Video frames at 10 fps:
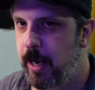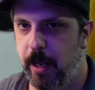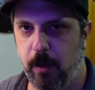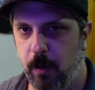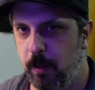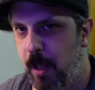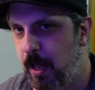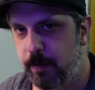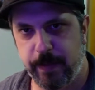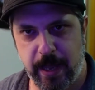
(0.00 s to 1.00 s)
And a
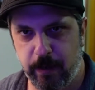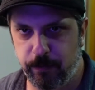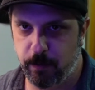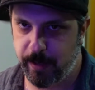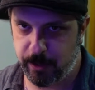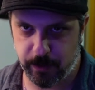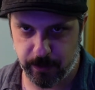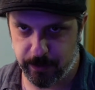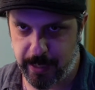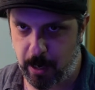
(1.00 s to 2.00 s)
lot of that
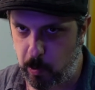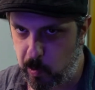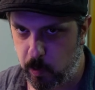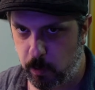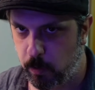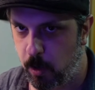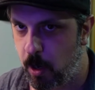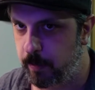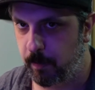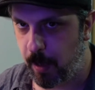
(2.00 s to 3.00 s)
information is out
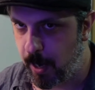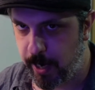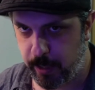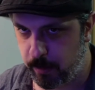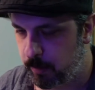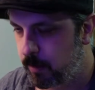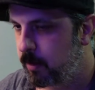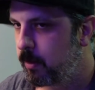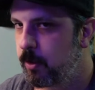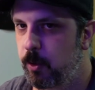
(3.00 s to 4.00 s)
online.
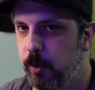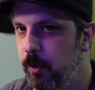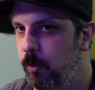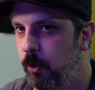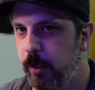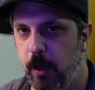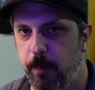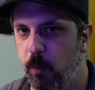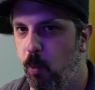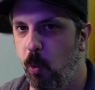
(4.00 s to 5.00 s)
You can look
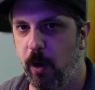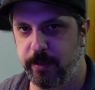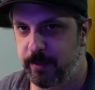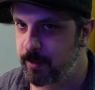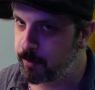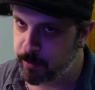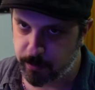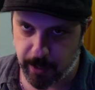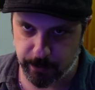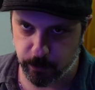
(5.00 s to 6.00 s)
up what
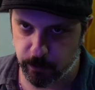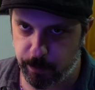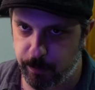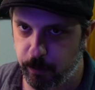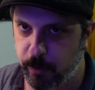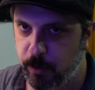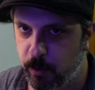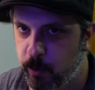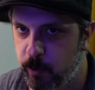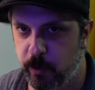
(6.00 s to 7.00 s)
synthesizers people
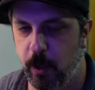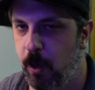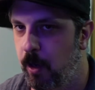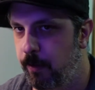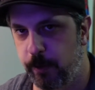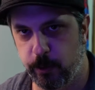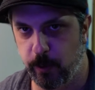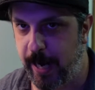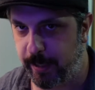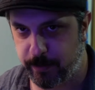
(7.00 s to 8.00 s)
used on the
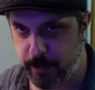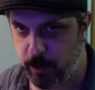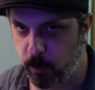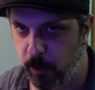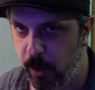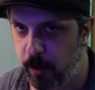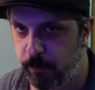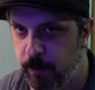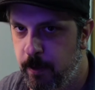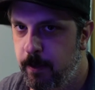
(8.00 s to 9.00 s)
tracks that you
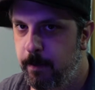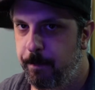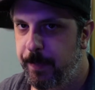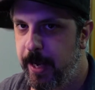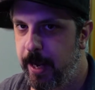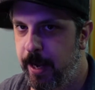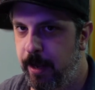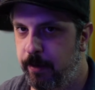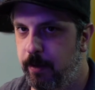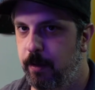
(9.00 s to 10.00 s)
love.
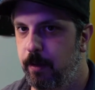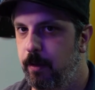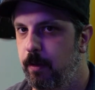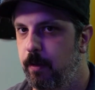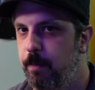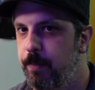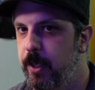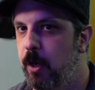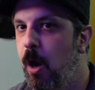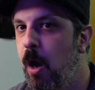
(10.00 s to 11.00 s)
And
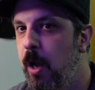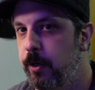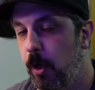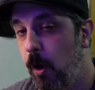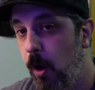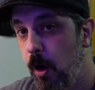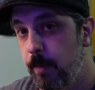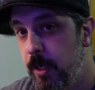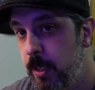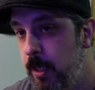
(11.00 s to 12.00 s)
beyond
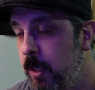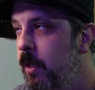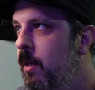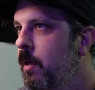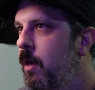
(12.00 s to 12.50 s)
harmony